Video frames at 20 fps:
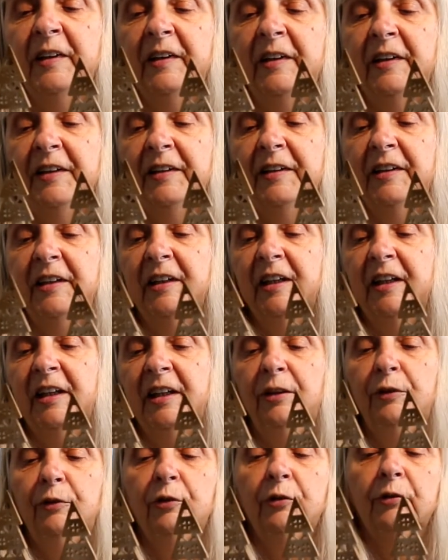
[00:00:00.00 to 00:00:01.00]
and the
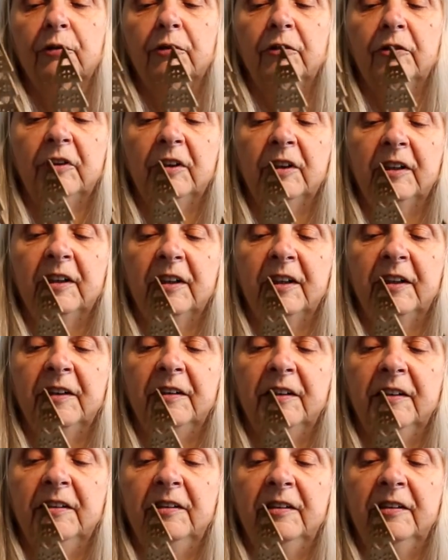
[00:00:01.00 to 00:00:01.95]
angels and the